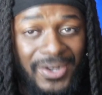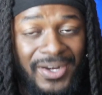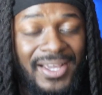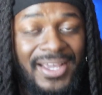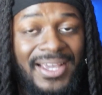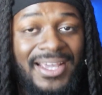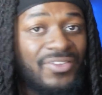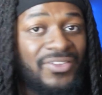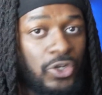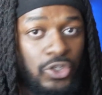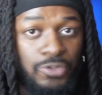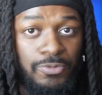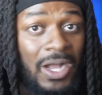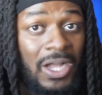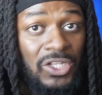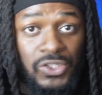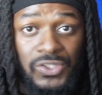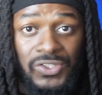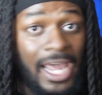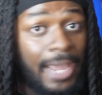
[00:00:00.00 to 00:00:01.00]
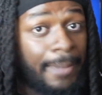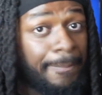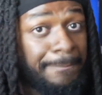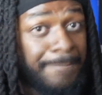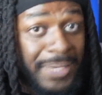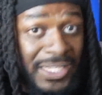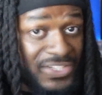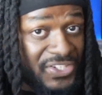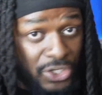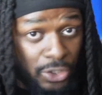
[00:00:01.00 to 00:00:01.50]
there's monsters like
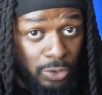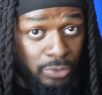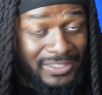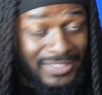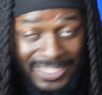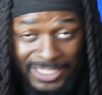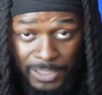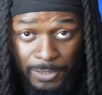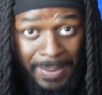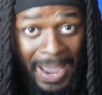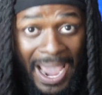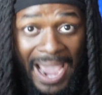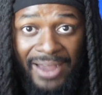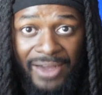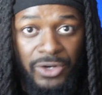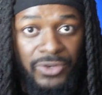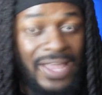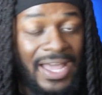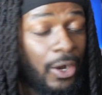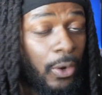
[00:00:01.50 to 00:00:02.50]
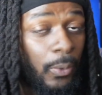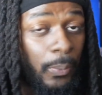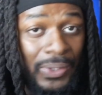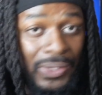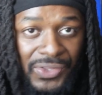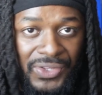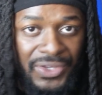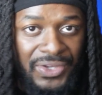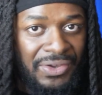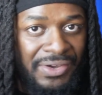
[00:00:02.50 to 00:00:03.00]
Bestial Dispatter that are
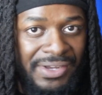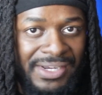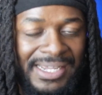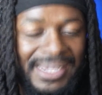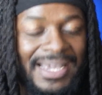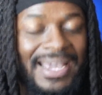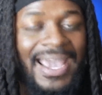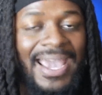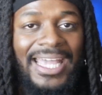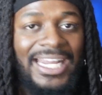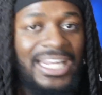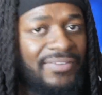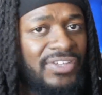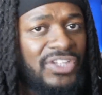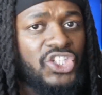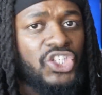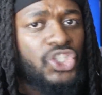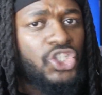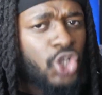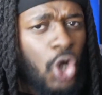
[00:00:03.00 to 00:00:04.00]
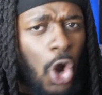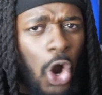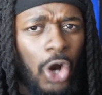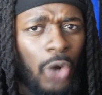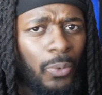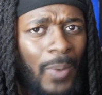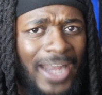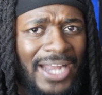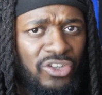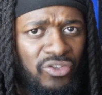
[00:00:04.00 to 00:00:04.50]
really good, and even Scar
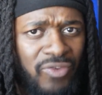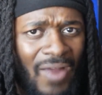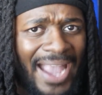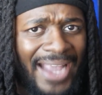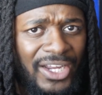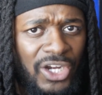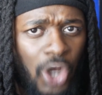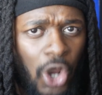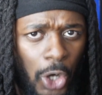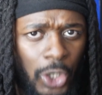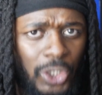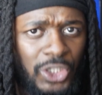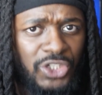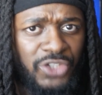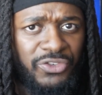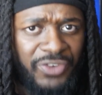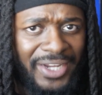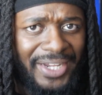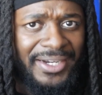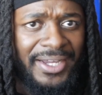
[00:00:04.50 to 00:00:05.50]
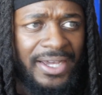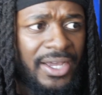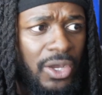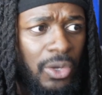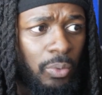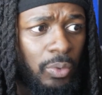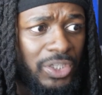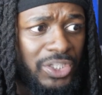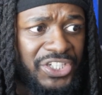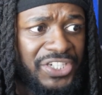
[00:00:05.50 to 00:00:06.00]
Red Dragon Archfiend,
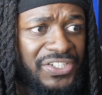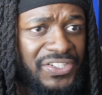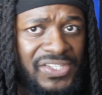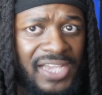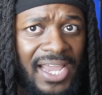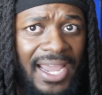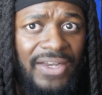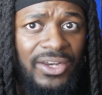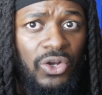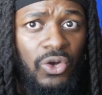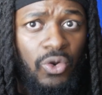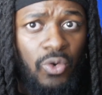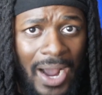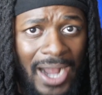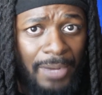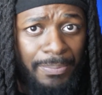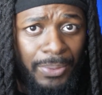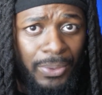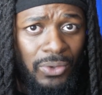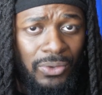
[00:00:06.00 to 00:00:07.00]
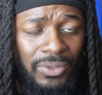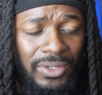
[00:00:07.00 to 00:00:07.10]
which is incredible.